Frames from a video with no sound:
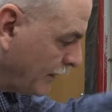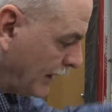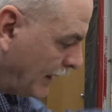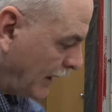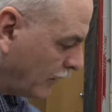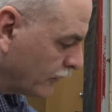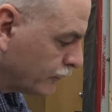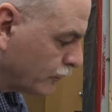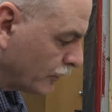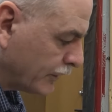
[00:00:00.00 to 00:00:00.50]
the
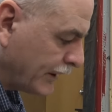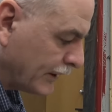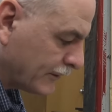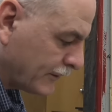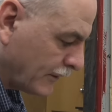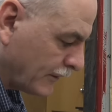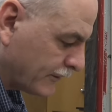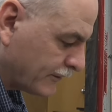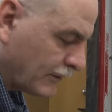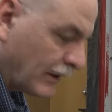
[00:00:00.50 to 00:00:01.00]
house will get
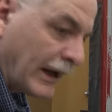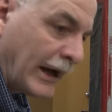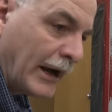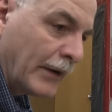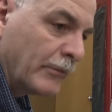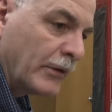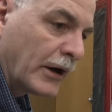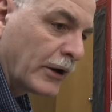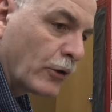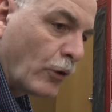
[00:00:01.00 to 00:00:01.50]
to the
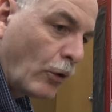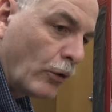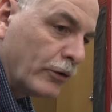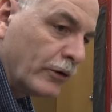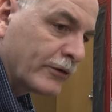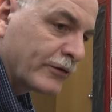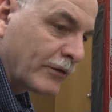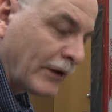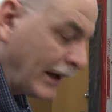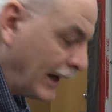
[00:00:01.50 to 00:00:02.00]
slab. A
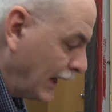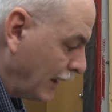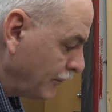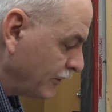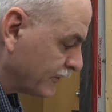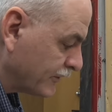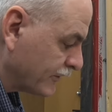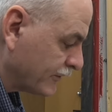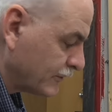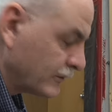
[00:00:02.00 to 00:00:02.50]
colder slab
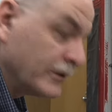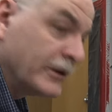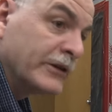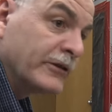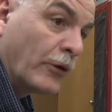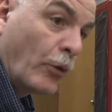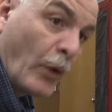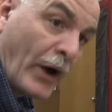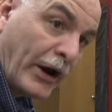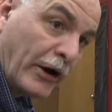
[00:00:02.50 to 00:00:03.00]
is a,
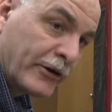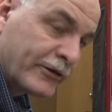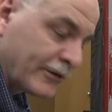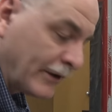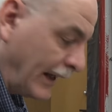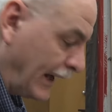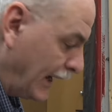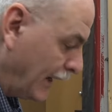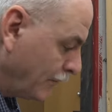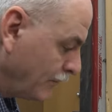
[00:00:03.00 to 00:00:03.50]
is a wetter
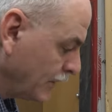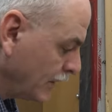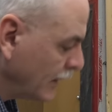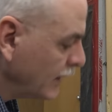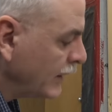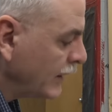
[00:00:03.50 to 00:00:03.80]
slab